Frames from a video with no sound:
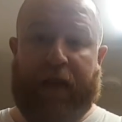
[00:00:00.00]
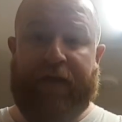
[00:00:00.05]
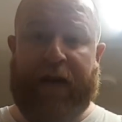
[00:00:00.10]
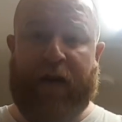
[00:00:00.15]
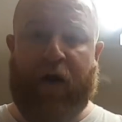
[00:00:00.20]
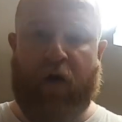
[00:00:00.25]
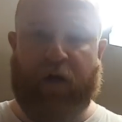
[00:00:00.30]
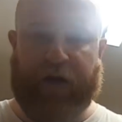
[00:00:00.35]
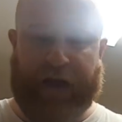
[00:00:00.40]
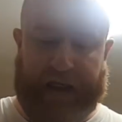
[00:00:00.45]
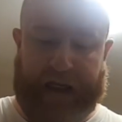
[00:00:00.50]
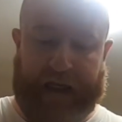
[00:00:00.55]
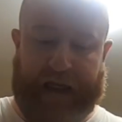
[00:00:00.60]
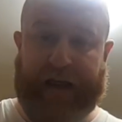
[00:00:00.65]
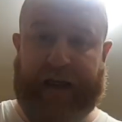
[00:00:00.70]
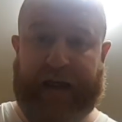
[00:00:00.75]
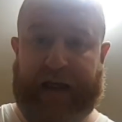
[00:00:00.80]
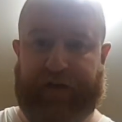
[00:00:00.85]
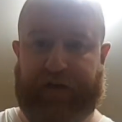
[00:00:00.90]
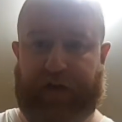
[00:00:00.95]
Then all you
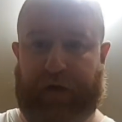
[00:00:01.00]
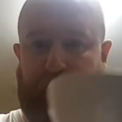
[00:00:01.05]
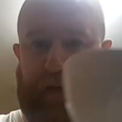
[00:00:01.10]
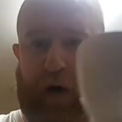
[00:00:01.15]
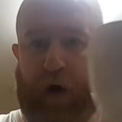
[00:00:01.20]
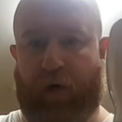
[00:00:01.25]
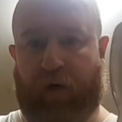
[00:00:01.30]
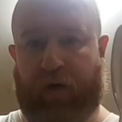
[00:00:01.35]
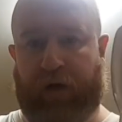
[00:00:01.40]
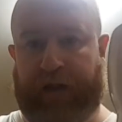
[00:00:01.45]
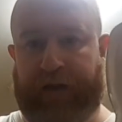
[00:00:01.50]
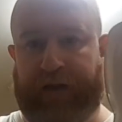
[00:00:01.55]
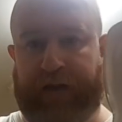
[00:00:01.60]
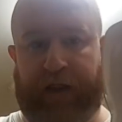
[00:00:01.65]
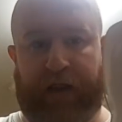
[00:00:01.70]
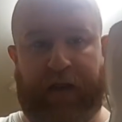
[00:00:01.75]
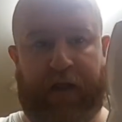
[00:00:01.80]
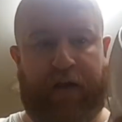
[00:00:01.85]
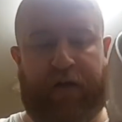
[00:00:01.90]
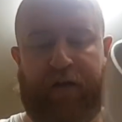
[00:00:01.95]
need is a bowl.
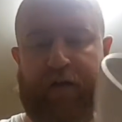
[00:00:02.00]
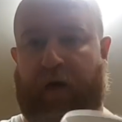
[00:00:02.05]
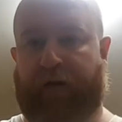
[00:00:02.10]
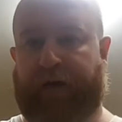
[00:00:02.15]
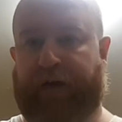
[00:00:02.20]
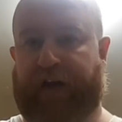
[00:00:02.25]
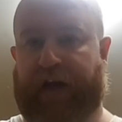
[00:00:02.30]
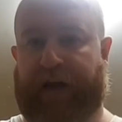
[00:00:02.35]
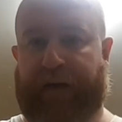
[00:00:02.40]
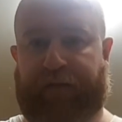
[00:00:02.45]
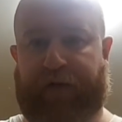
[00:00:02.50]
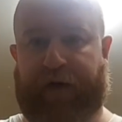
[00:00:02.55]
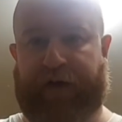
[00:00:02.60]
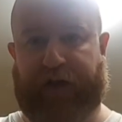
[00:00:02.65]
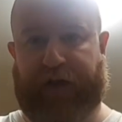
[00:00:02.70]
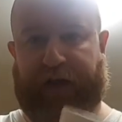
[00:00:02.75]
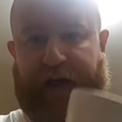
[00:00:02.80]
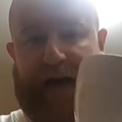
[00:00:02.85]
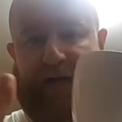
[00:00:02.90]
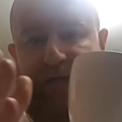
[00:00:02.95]
Obviously, in
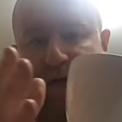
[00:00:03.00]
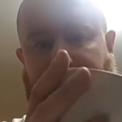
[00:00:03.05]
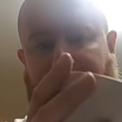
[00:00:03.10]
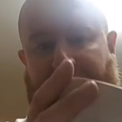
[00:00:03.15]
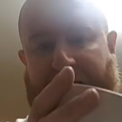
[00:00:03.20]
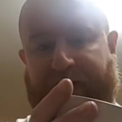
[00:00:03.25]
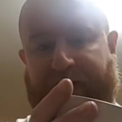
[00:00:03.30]
prison, you'd have a